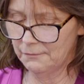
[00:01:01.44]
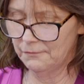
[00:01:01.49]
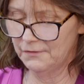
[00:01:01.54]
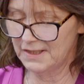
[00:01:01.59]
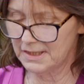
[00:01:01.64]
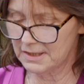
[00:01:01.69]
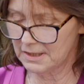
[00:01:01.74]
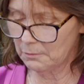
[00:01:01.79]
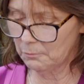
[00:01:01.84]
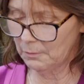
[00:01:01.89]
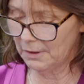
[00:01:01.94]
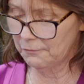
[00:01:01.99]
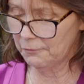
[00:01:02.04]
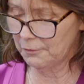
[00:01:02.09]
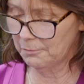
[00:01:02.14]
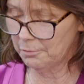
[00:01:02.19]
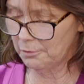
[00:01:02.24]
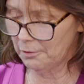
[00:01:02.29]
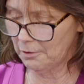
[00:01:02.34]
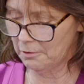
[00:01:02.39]
visa
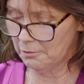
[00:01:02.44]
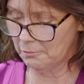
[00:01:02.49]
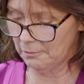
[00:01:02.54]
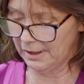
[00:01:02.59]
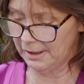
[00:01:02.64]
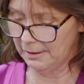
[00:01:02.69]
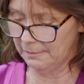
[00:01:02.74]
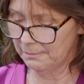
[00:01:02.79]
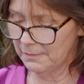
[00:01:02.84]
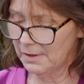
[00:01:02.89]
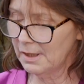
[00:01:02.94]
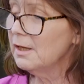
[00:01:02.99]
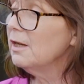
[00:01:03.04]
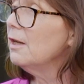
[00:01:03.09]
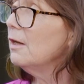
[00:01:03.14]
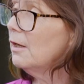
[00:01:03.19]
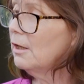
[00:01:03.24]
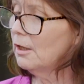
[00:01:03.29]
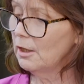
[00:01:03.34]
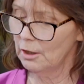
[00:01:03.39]
waiver program,
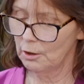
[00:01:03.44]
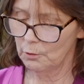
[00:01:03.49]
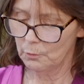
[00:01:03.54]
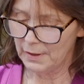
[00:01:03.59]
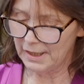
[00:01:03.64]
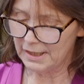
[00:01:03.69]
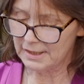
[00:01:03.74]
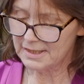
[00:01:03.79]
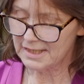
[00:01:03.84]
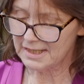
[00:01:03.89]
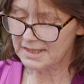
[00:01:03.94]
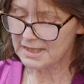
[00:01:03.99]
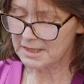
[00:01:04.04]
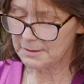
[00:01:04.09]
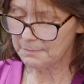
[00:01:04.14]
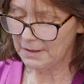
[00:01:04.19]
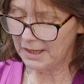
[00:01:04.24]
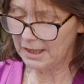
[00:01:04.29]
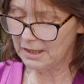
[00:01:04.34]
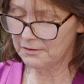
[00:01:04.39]
we
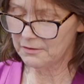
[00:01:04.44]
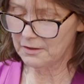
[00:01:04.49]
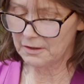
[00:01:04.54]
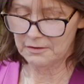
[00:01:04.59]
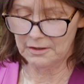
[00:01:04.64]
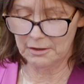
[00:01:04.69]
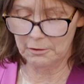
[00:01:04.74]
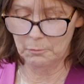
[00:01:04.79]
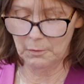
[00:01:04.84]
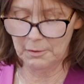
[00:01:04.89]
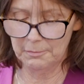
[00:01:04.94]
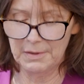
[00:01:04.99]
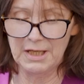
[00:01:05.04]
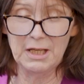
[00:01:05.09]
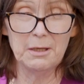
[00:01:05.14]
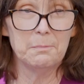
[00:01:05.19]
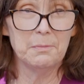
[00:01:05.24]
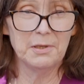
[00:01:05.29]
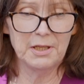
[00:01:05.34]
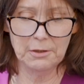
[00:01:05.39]
anticipate that there will
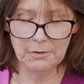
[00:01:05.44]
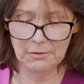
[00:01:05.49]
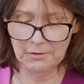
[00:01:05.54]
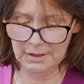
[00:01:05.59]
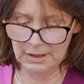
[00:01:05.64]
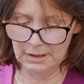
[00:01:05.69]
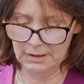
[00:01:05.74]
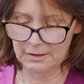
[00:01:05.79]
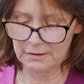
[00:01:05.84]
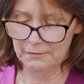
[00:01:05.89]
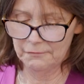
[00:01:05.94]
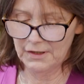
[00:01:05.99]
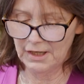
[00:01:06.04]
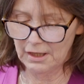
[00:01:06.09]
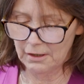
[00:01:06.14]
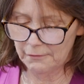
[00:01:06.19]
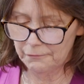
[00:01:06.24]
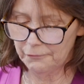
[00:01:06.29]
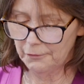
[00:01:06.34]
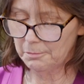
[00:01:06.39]
be a period of
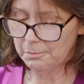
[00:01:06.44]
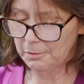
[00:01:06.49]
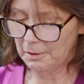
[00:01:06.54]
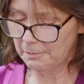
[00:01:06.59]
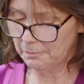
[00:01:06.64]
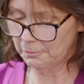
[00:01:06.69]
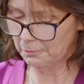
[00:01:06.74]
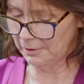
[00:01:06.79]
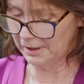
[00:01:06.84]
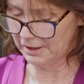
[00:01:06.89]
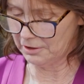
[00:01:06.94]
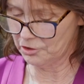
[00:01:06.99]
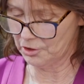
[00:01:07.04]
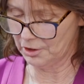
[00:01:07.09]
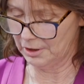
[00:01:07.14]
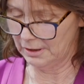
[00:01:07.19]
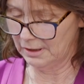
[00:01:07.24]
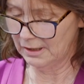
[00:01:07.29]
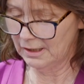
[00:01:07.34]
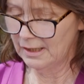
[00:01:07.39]
careful
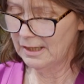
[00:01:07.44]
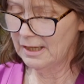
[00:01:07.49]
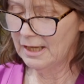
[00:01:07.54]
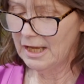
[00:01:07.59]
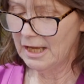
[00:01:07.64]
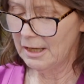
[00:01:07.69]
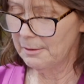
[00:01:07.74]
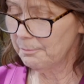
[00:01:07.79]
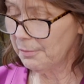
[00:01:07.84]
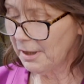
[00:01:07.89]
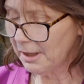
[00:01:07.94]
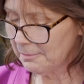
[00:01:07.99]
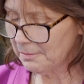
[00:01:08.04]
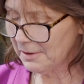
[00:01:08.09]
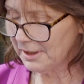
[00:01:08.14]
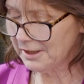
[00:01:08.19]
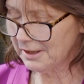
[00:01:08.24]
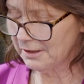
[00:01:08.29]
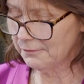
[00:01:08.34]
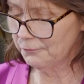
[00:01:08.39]
preparation and
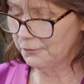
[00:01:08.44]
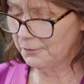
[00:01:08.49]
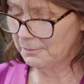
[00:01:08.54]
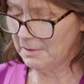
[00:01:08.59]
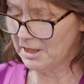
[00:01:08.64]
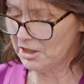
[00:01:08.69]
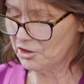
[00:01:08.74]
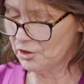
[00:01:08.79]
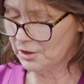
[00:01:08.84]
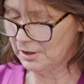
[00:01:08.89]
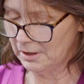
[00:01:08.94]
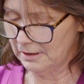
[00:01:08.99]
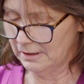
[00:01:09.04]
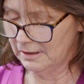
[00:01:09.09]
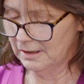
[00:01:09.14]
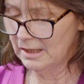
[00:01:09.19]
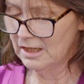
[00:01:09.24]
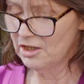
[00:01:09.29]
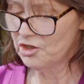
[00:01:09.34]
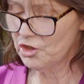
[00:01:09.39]
public
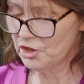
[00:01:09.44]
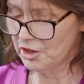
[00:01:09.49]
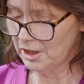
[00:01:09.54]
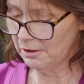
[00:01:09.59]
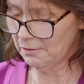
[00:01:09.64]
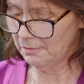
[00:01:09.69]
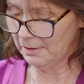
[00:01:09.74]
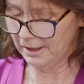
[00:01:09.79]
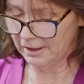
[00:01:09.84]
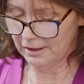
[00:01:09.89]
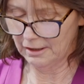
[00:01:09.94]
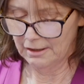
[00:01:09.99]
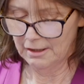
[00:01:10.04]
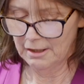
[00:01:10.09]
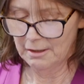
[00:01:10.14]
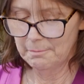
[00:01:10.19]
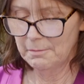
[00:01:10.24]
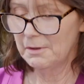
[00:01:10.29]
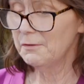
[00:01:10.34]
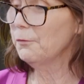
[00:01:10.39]
information sharing
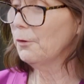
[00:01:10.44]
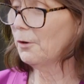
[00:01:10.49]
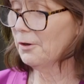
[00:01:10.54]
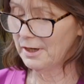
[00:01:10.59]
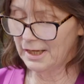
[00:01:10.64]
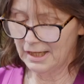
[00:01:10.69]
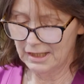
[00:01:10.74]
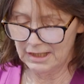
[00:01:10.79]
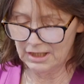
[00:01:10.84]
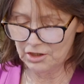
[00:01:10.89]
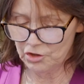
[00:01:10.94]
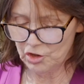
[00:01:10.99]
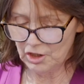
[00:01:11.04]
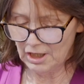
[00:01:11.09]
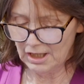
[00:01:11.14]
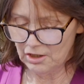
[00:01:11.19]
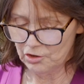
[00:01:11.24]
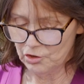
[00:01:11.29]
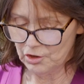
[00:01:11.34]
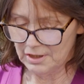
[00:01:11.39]
before any
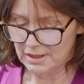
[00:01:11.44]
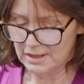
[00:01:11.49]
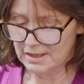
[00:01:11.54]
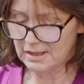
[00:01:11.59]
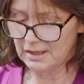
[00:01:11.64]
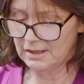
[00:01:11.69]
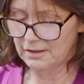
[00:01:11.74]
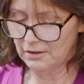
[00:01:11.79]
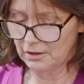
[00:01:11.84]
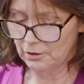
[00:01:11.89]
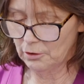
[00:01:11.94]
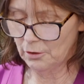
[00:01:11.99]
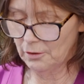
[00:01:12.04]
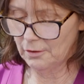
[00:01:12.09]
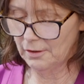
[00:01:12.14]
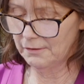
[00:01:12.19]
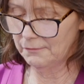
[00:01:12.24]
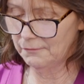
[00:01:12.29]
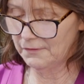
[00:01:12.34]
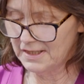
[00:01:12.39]
changes in the
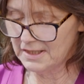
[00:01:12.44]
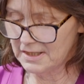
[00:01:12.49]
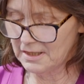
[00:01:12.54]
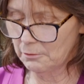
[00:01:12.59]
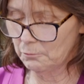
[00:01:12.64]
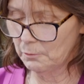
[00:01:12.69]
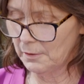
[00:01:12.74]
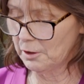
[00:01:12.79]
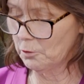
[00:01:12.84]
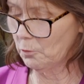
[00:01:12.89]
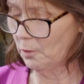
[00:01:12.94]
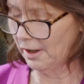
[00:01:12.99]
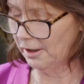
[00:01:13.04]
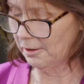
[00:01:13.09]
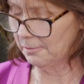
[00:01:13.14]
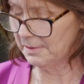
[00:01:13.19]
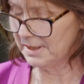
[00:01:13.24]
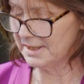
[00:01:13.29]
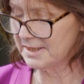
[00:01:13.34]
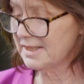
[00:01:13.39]
current visa
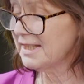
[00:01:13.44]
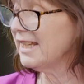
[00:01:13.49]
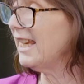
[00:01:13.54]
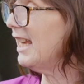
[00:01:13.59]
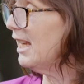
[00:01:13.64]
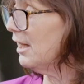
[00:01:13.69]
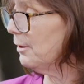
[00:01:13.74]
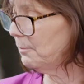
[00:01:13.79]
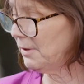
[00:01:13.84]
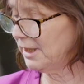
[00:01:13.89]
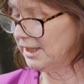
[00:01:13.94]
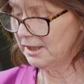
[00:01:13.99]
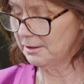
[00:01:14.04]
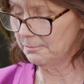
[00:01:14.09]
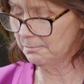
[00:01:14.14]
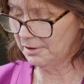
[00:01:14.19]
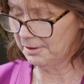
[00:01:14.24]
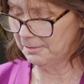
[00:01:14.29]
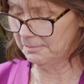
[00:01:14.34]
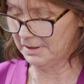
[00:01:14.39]
requirements can be
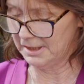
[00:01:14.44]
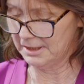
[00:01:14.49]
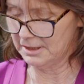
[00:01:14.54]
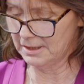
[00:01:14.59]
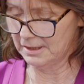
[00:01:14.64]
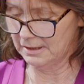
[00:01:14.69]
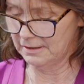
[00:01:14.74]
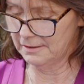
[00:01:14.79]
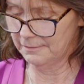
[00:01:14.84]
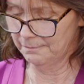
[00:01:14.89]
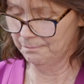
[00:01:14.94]
implemented.